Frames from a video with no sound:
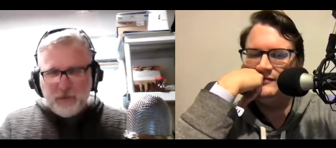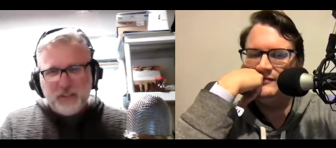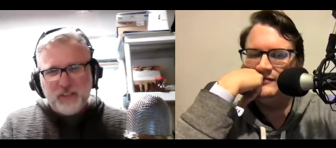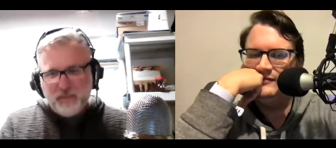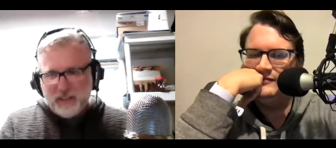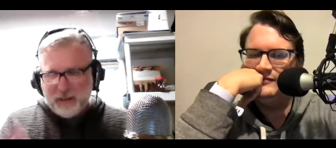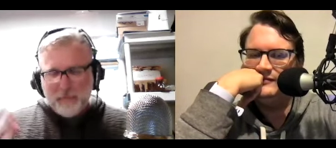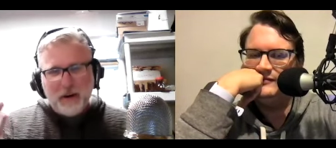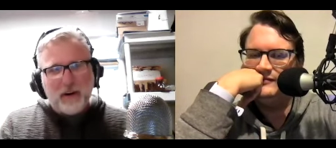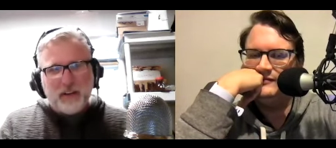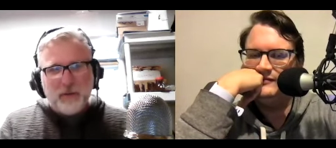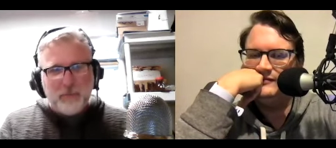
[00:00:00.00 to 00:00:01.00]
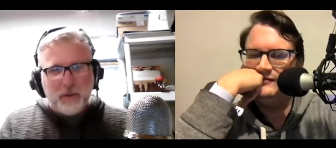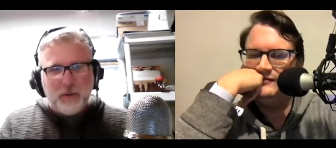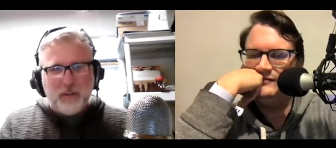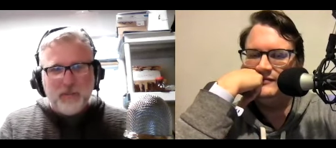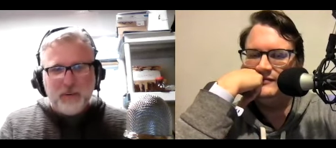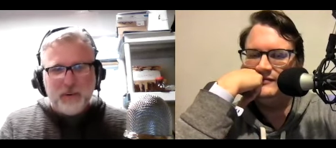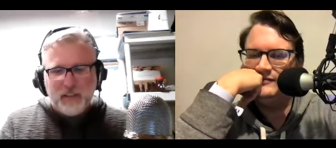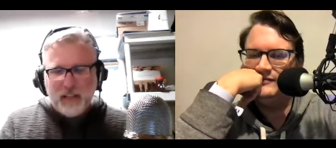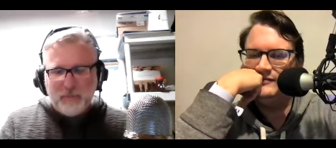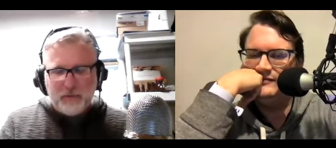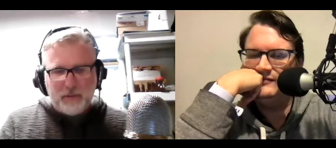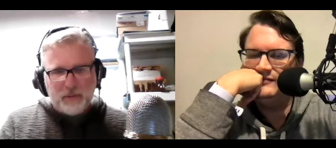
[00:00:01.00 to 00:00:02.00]
Speaker 1: stuff, like American Beauty, for
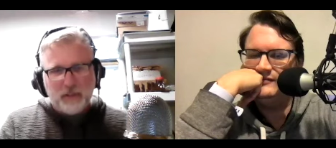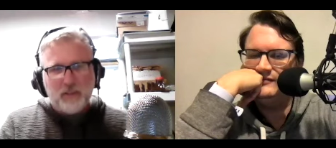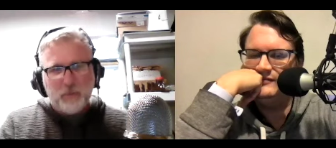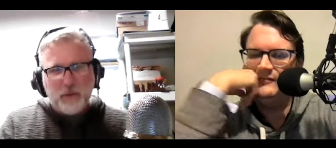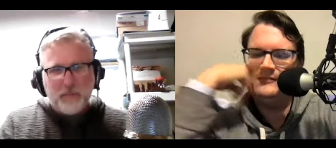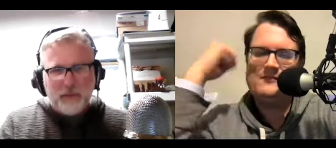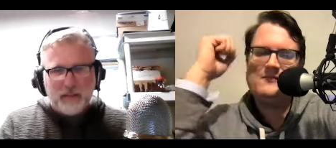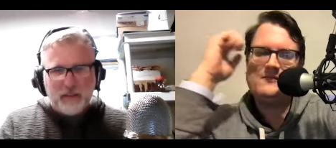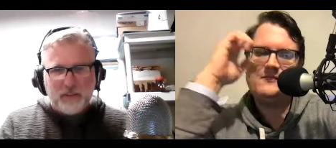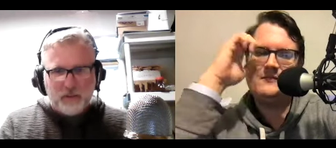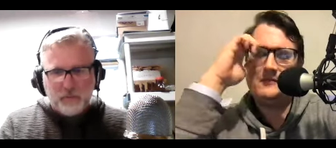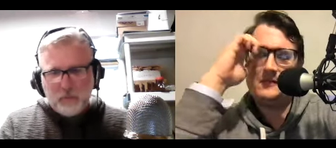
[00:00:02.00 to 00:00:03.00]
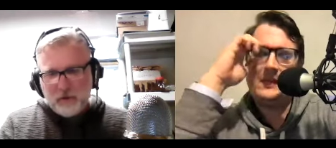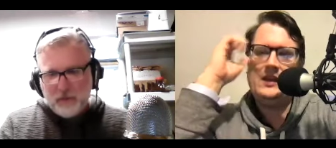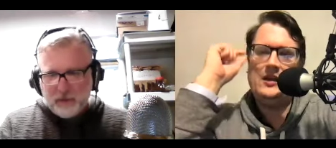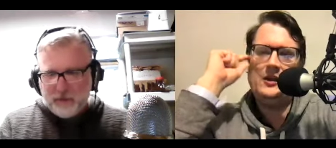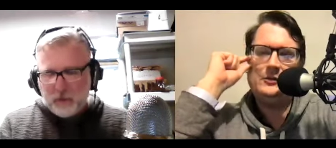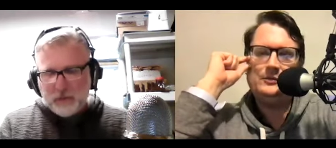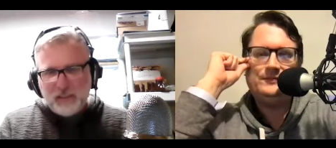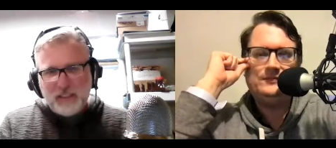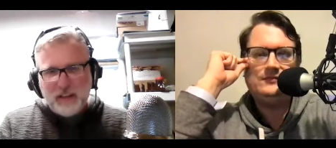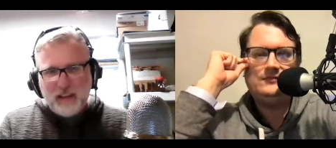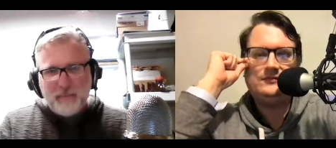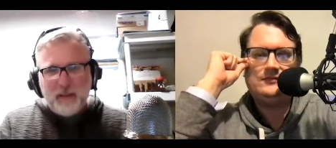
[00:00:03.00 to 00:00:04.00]
example, is a good one because it's more their folksy
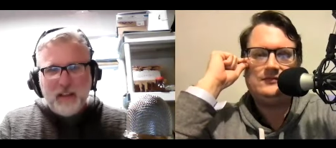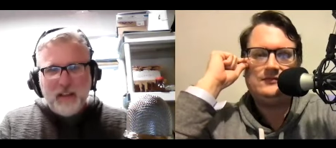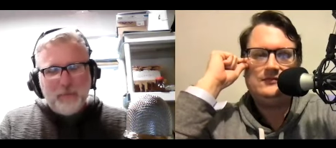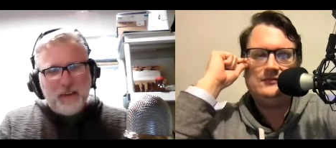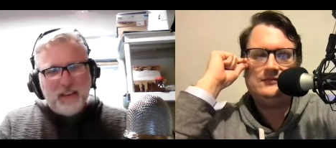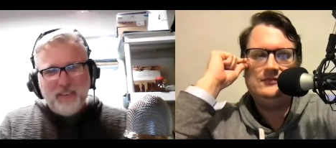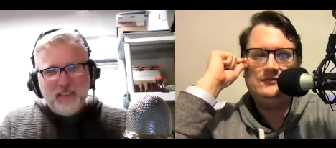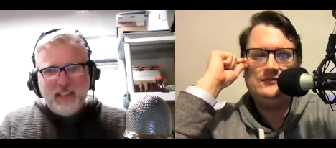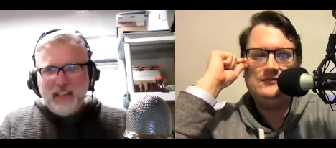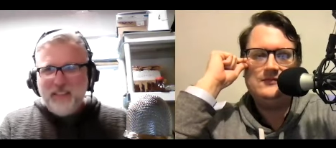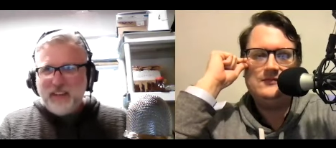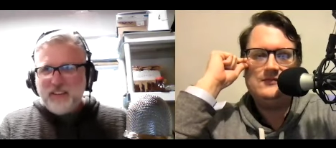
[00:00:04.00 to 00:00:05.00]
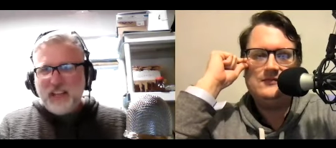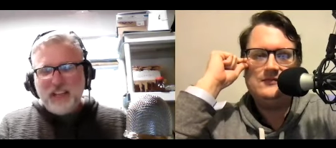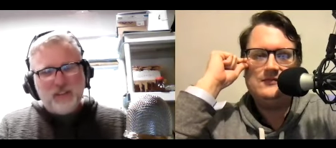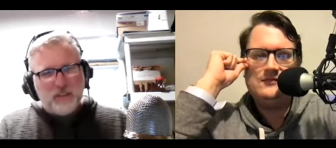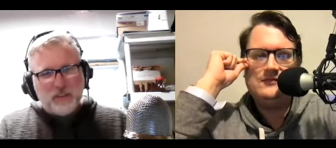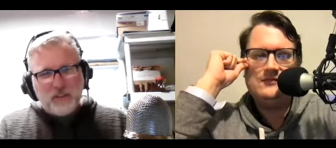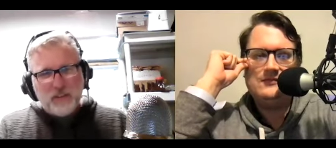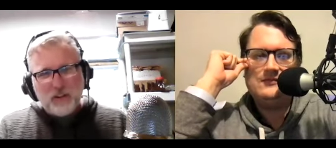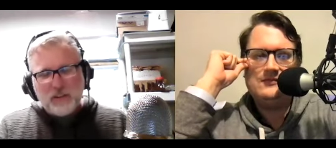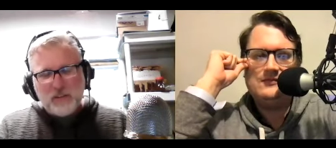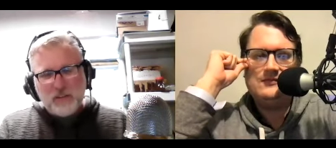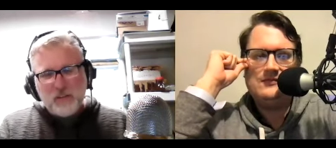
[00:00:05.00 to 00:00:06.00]
time. But even then, they changed their
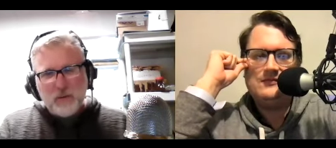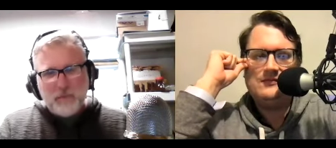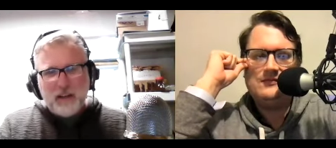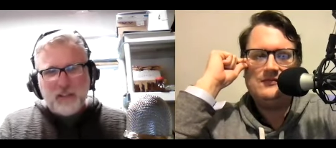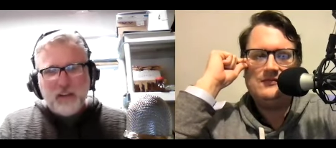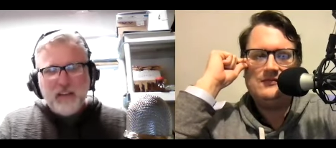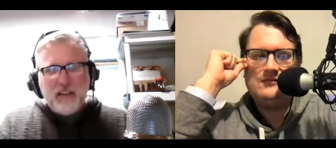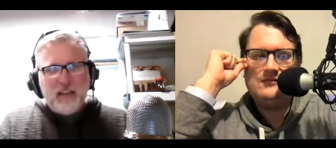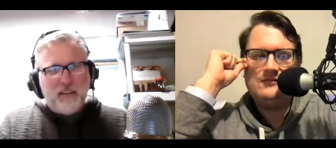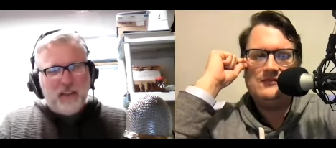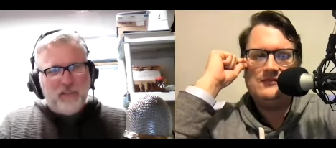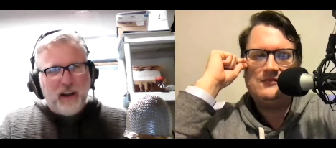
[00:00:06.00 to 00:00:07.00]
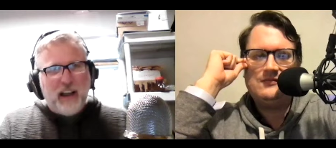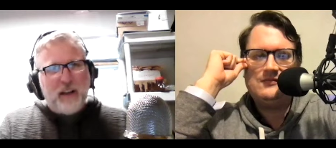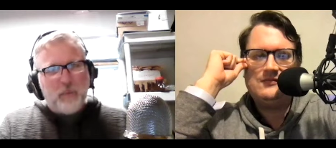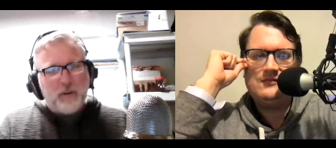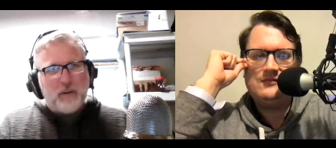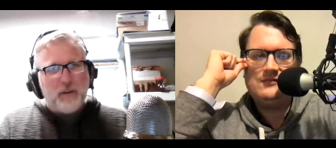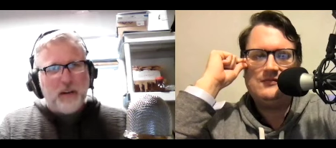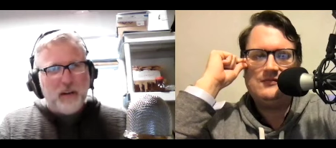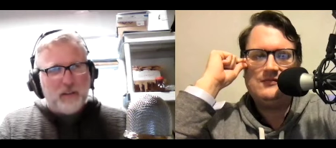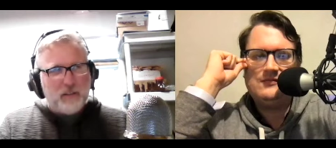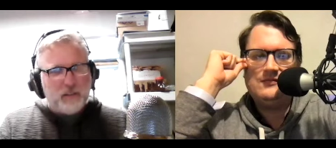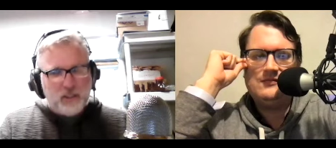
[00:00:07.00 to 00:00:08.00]
songs so much. If I
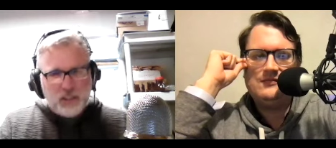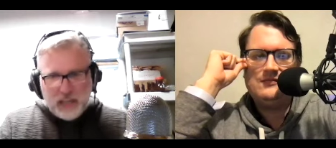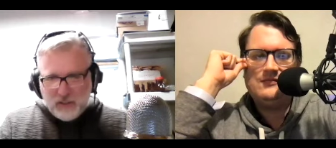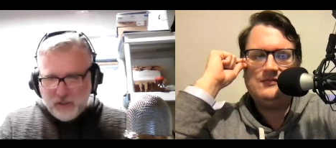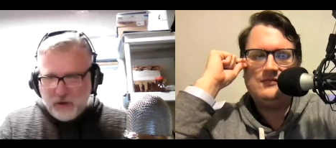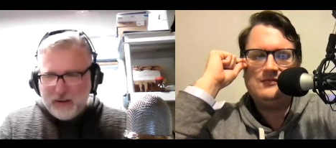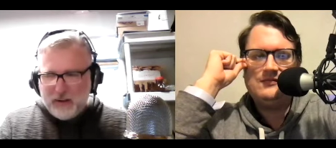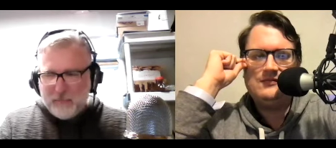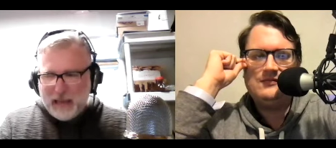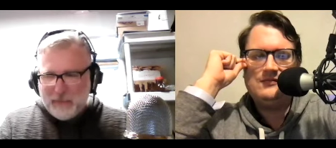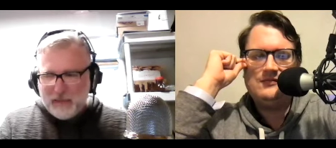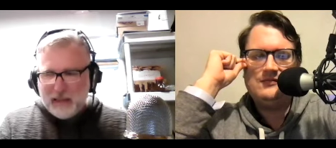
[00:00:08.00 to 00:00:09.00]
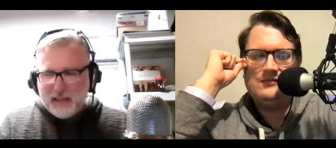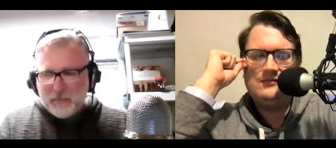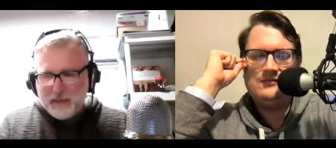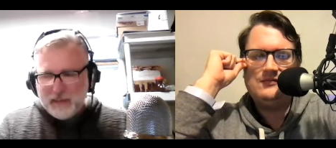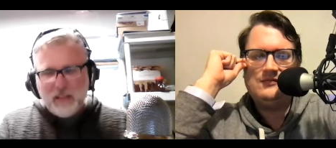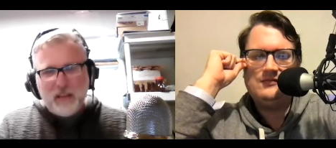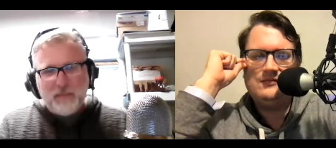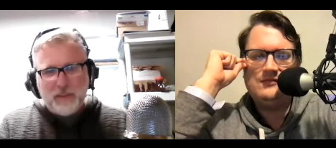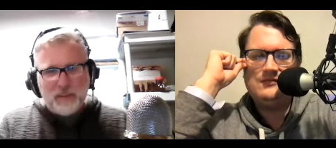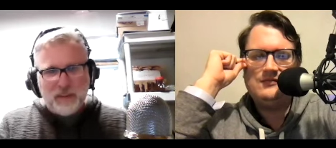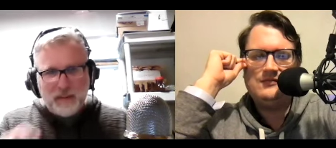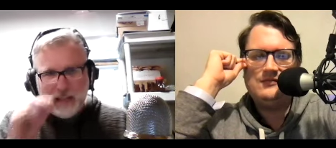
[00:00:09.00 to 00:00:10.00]
were just trying to baptize myself
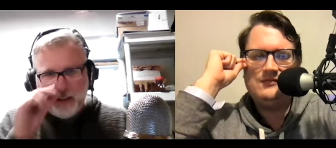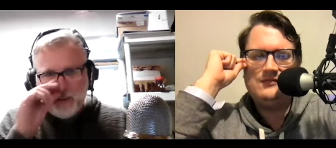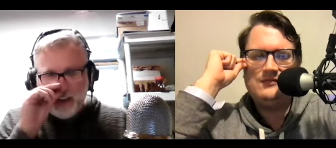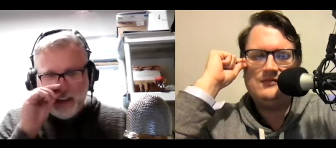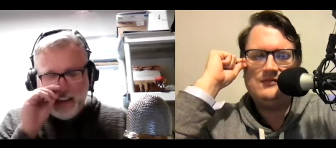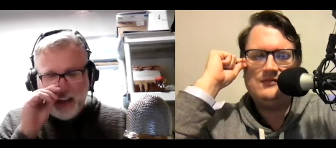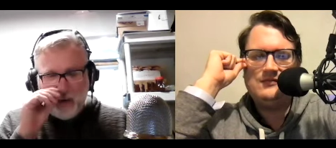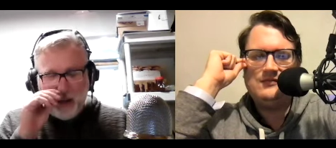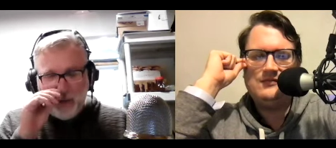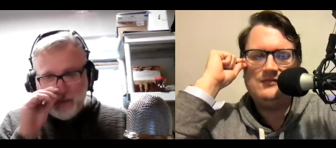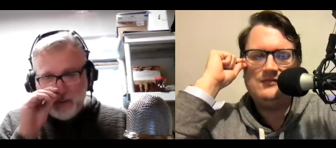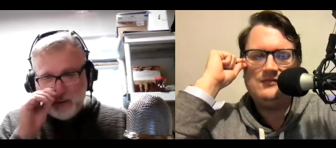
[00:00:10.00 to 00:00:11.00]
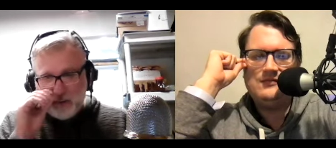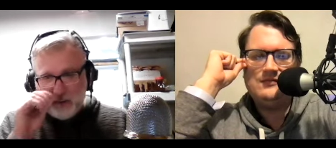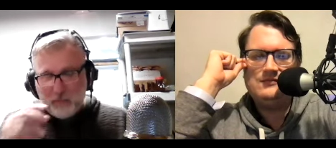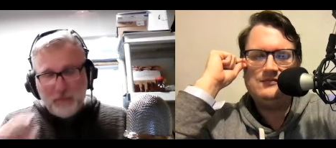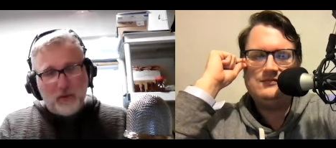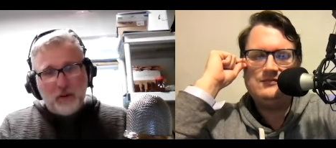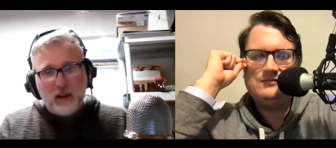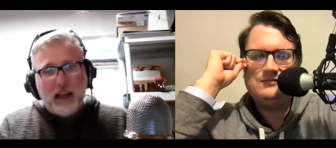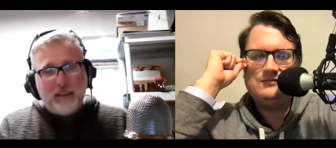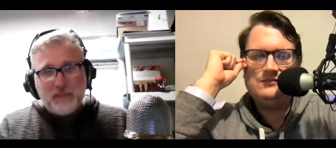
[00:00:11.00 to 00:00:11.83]
into The Dead right now, I would go to some of their live